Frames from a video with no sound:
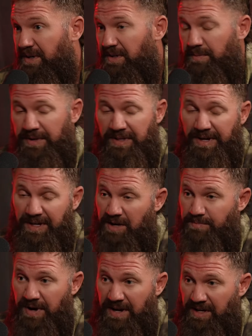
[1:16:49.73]
I mean, like
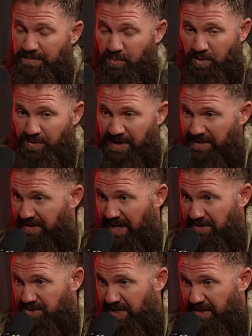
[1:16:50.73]
up where we're at in
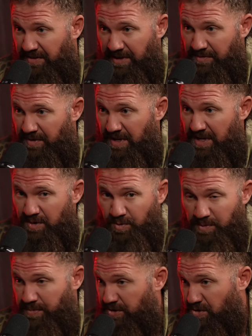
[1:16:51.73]
Nowzad, like
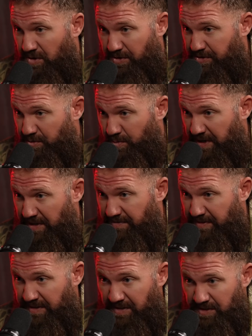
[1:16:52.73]
we patrol through weed
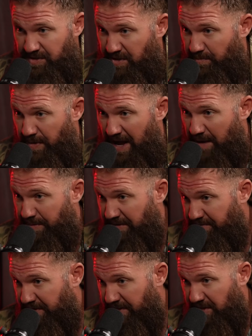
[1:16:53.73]
fields, poppy
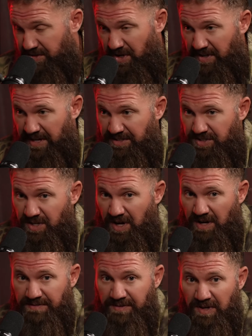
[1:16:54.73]
fields, all that
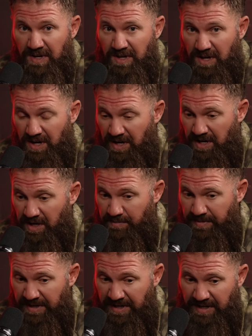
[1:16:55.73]
stuff.
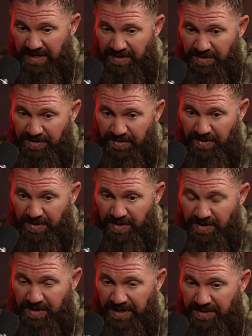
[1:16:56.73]
And
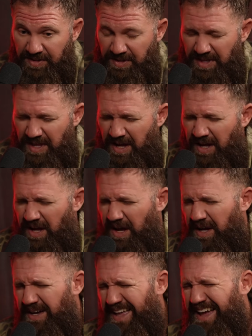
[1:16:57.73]
like,
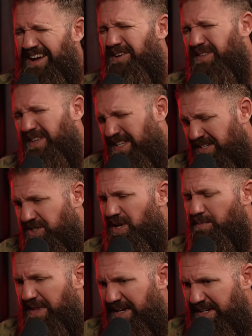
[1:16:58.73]
and
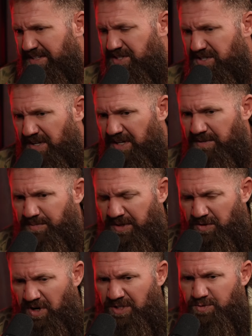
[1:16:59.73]
some of the hits, the
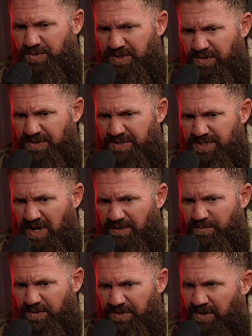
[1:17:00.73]
grunts were doing and
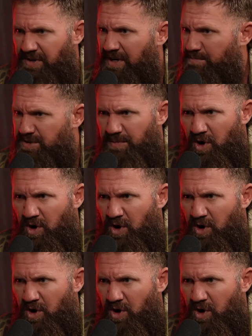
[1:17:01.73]
stuff would turn up some